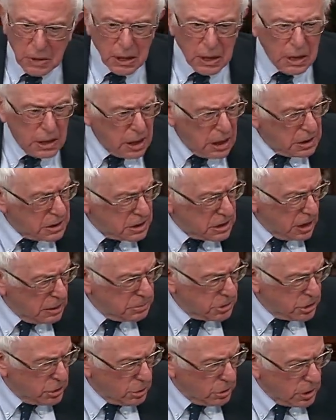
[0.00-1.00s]
Hear the same
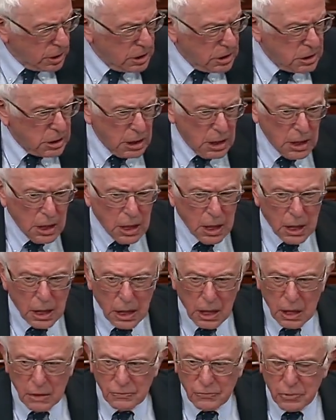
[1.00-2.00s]
stories
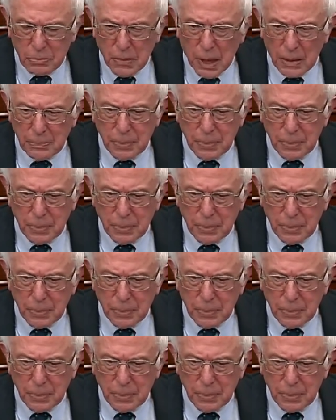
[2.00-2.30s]
in Vermont.